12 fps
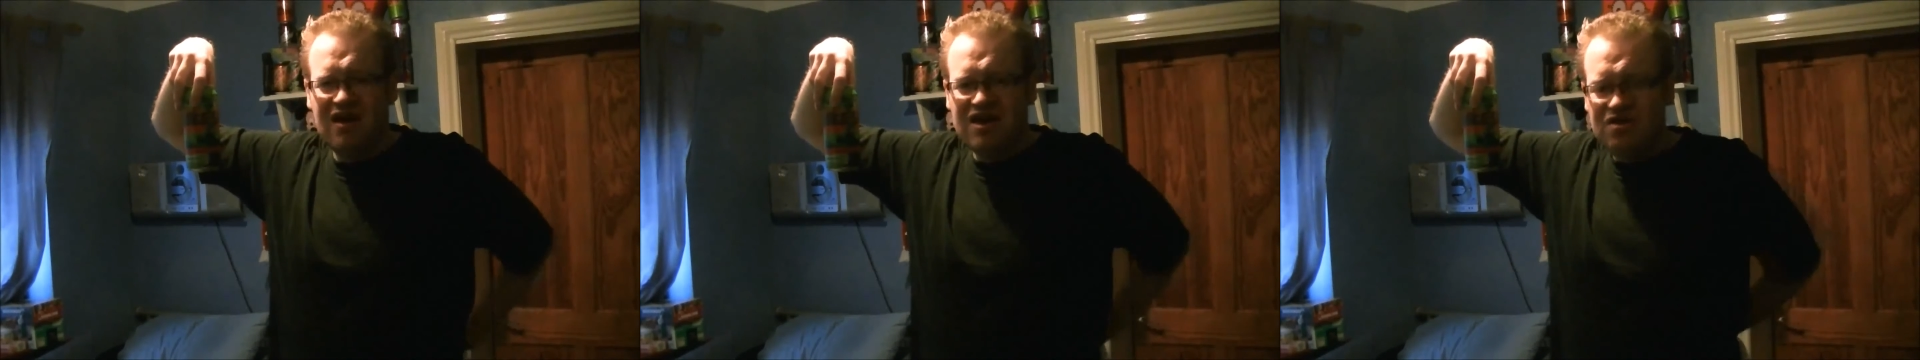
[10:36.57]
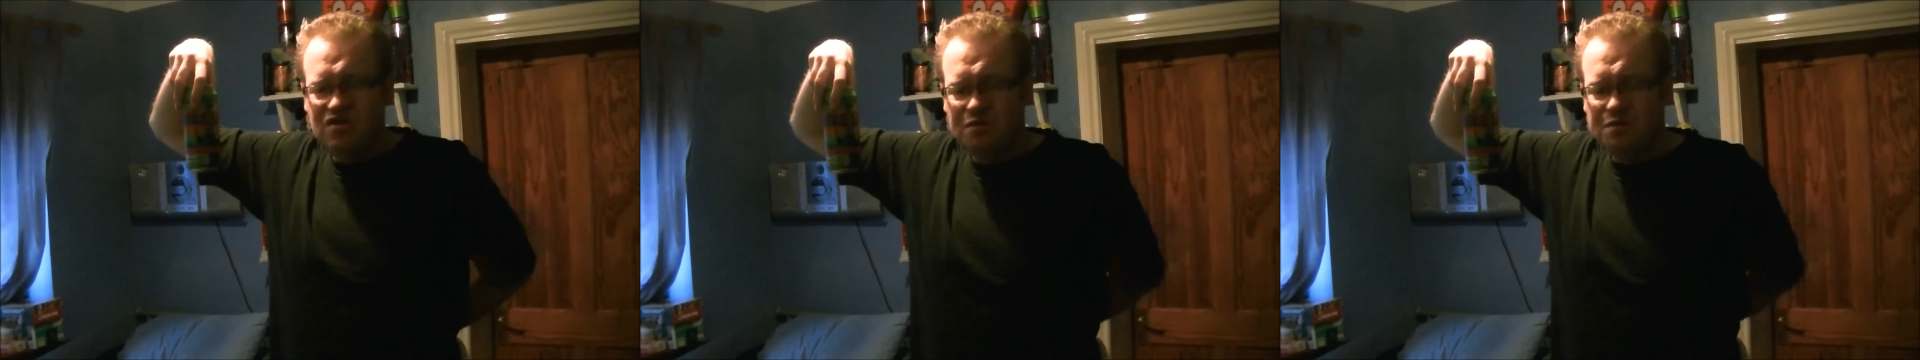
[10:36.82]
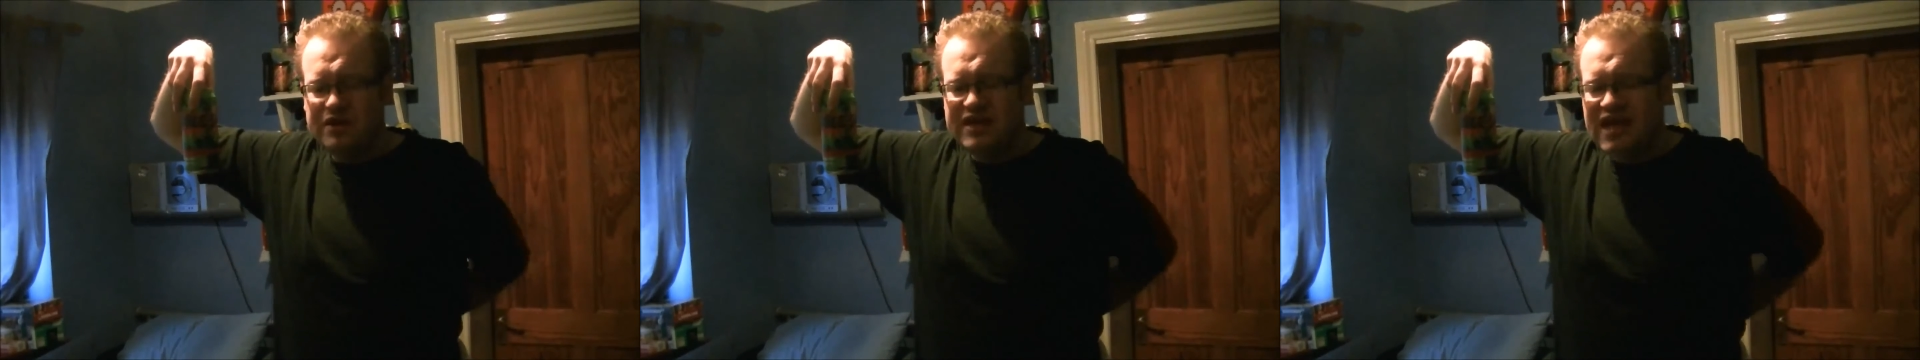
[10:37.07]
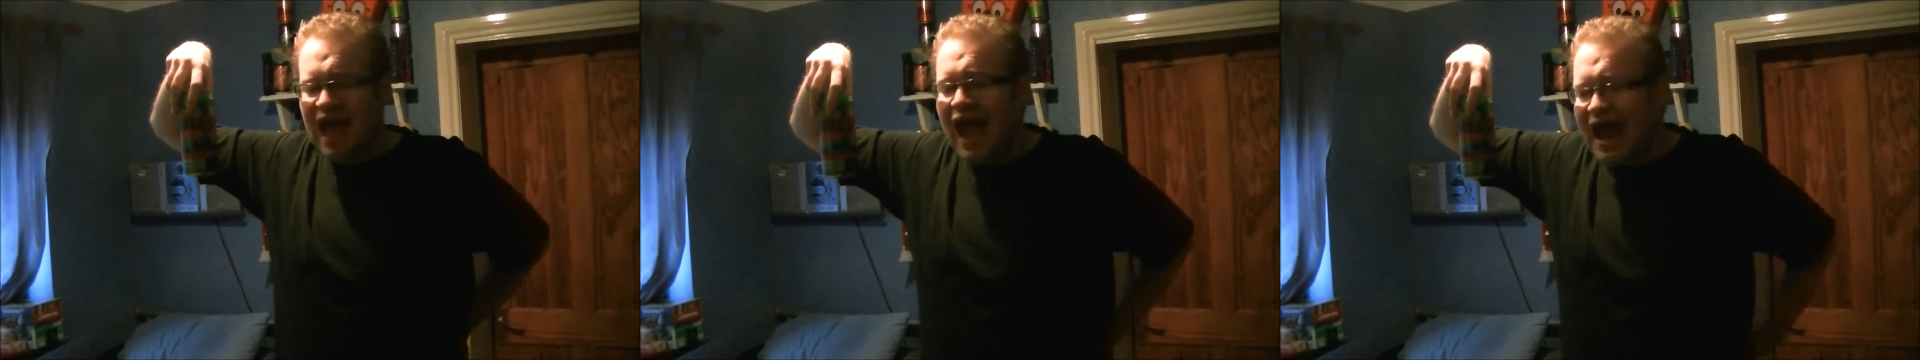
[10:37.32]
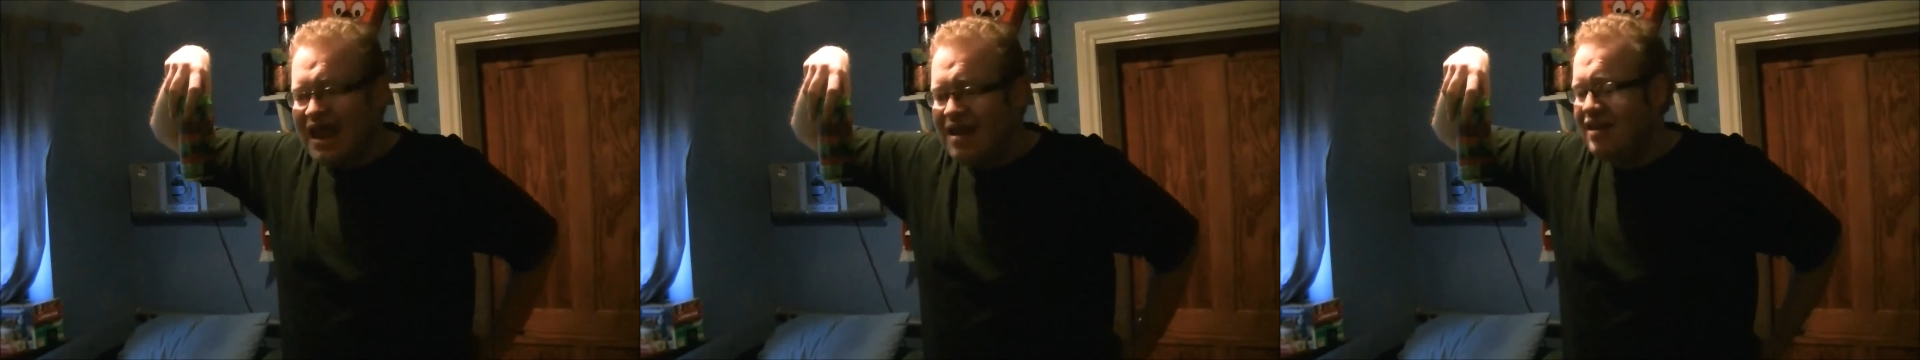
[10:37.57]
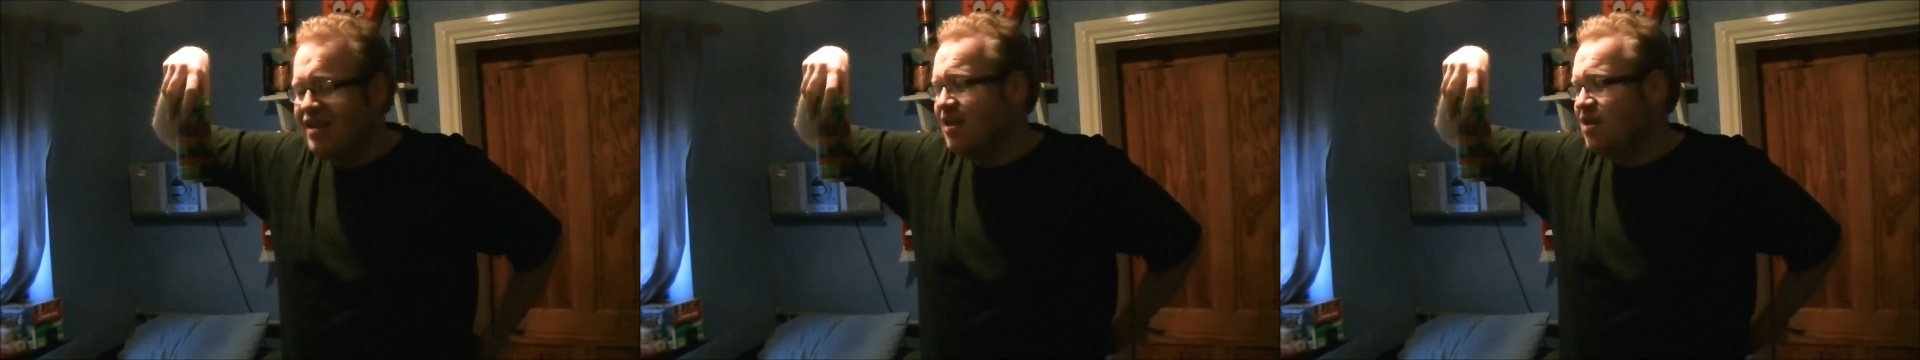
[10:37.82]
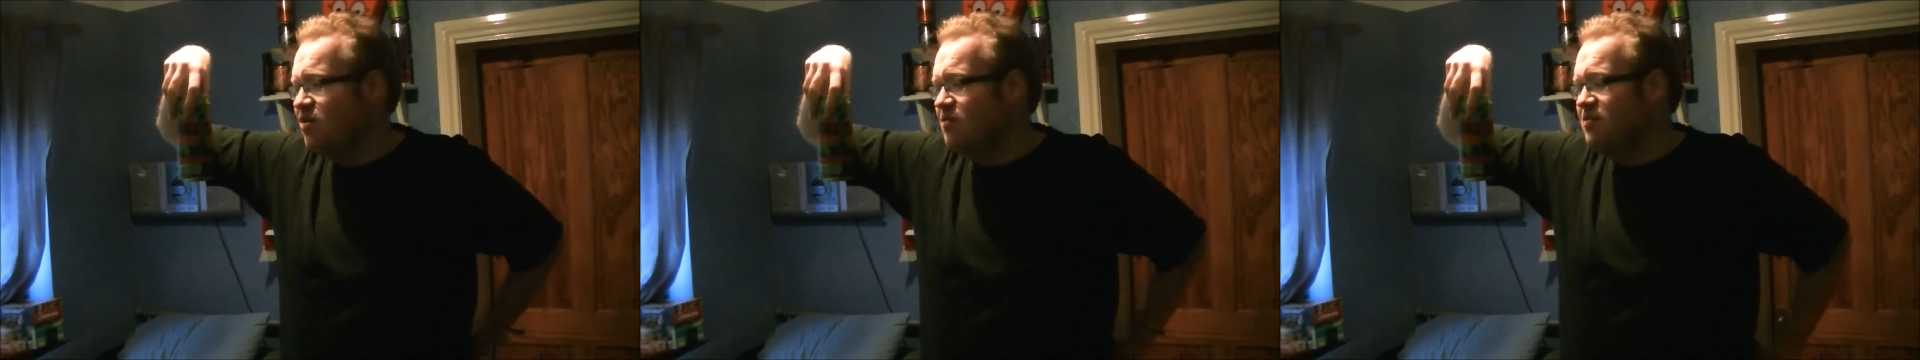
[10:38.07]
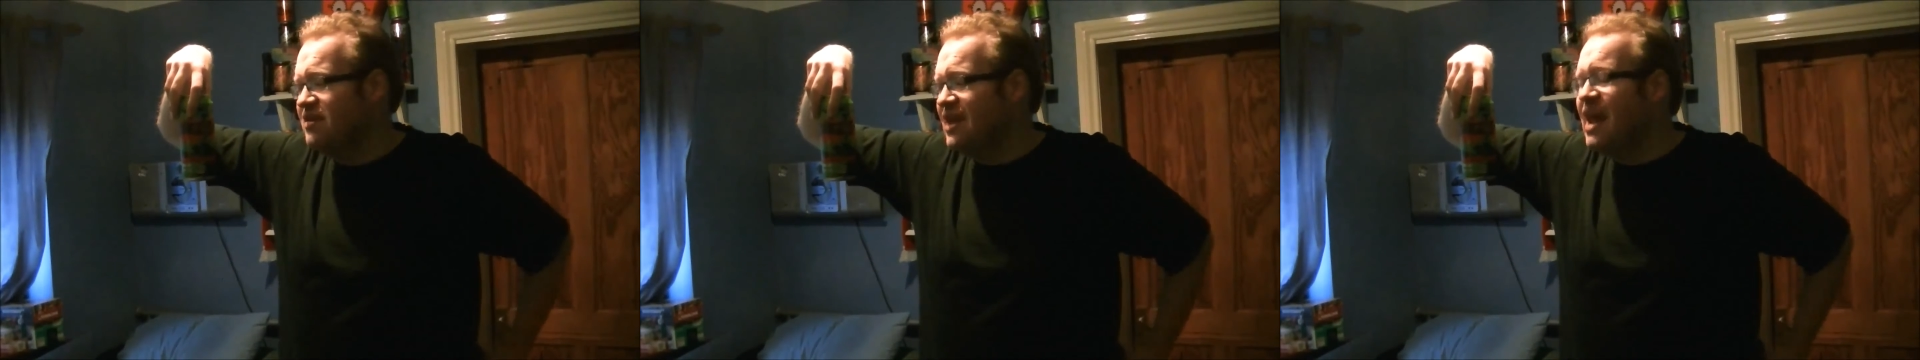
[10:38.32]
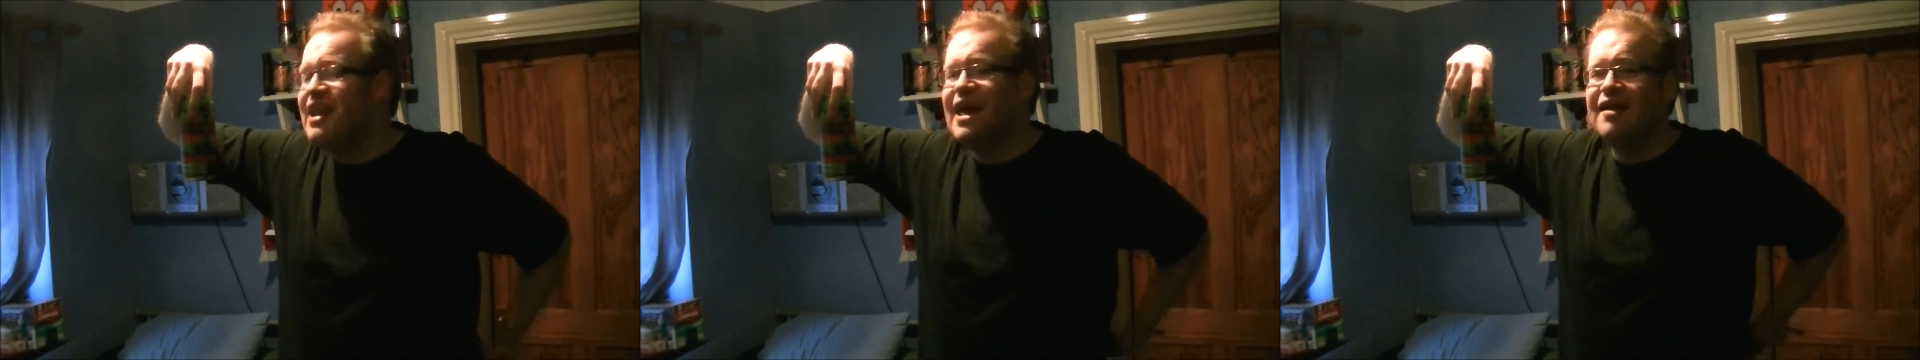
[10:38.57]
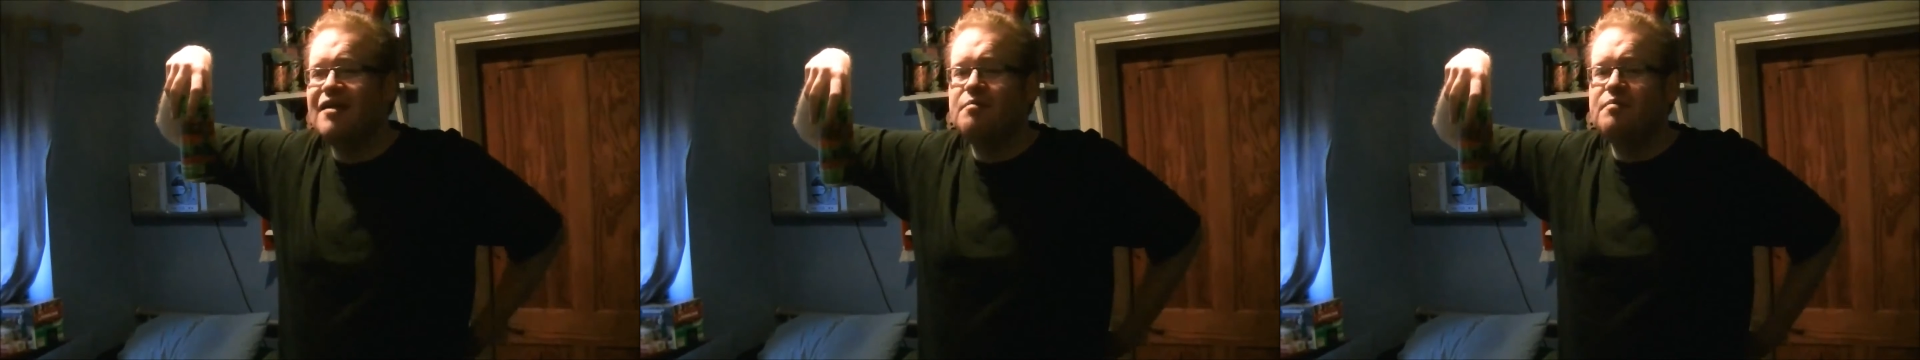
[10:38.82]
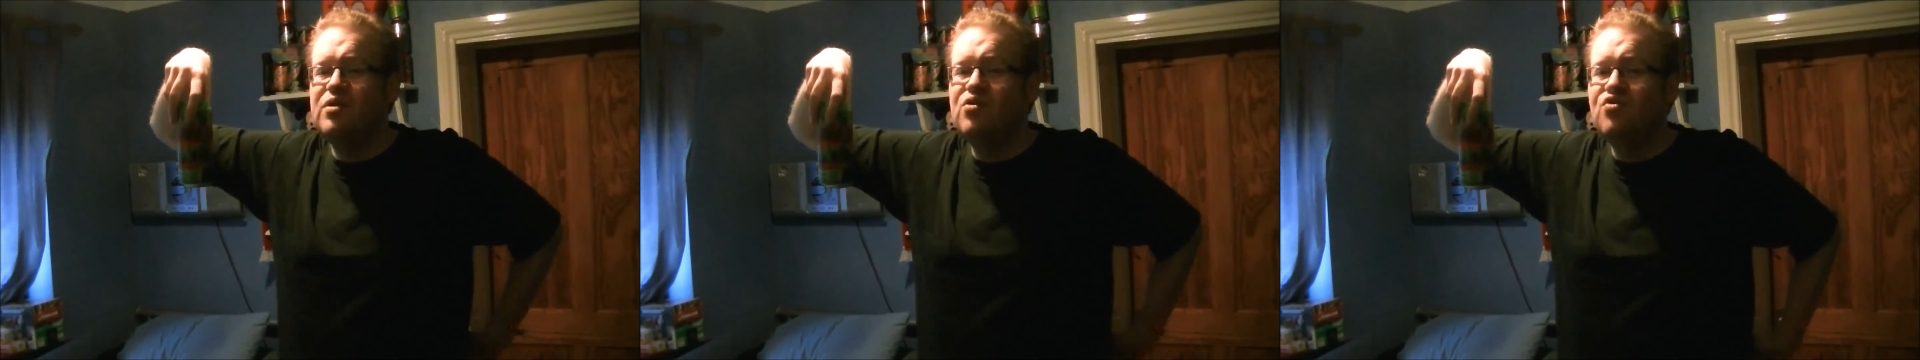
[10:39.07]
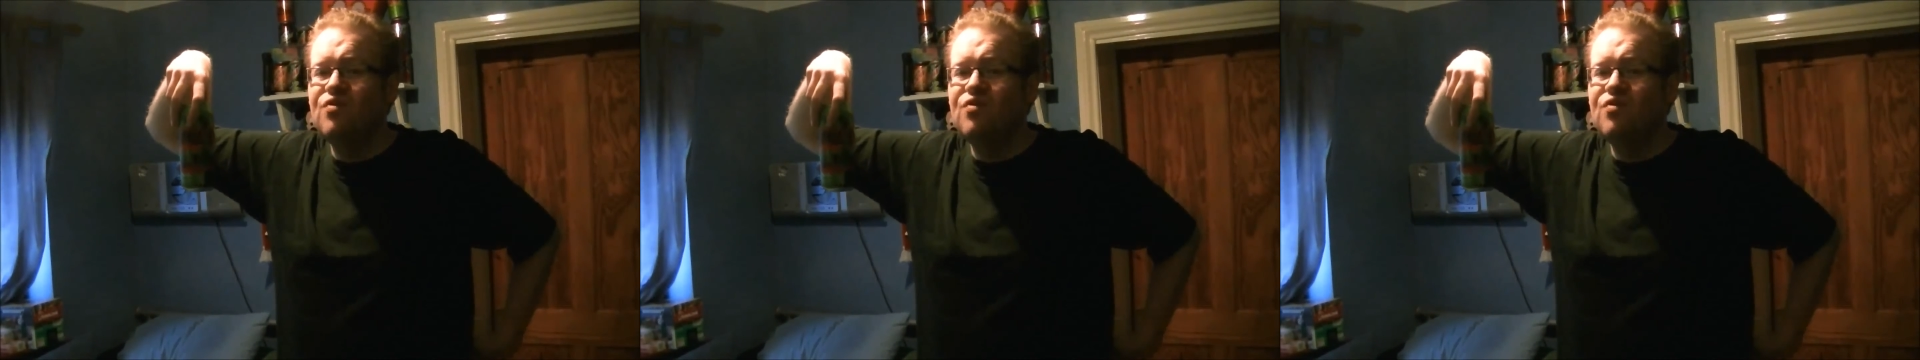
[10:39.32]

You could pretend, you could pretend it has a blue